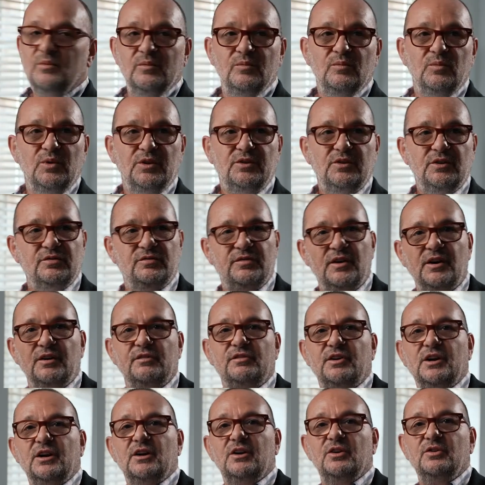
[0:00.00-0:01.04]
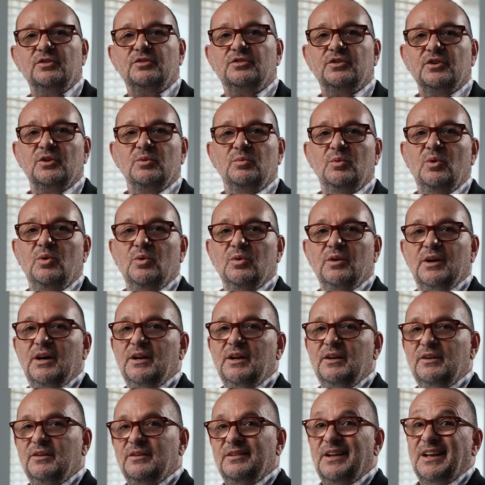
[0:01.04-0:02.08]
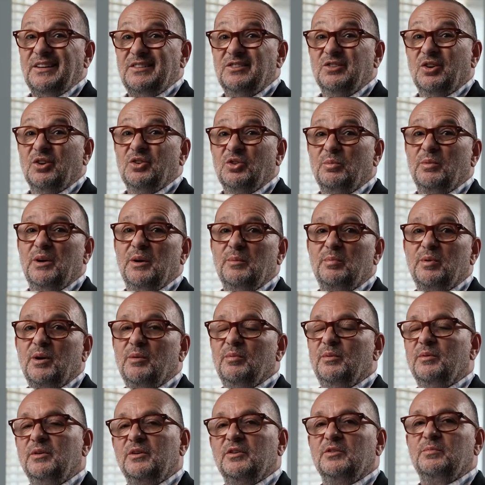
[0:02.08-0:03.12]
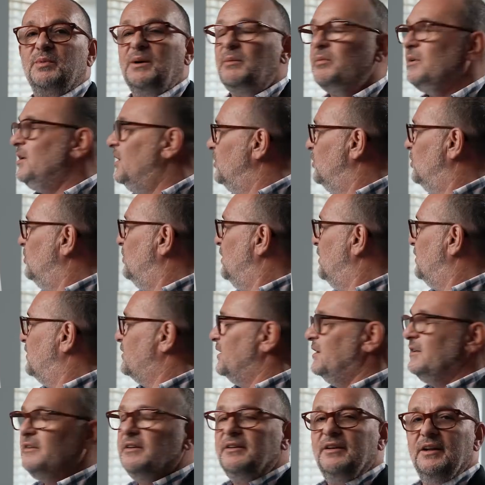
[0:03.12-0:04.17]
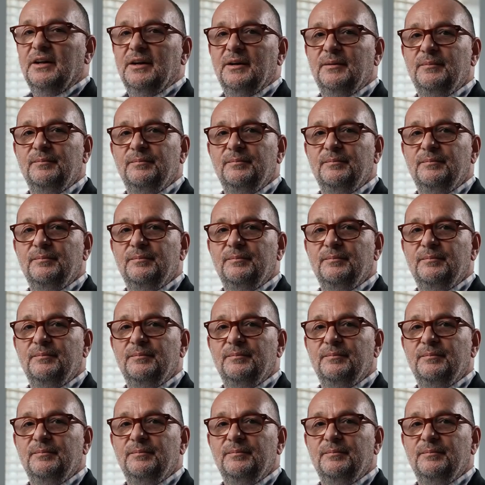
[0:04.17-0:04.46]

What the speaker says: which is very, very close to the wall, and that's not normally a problem because people aren't normally seated there.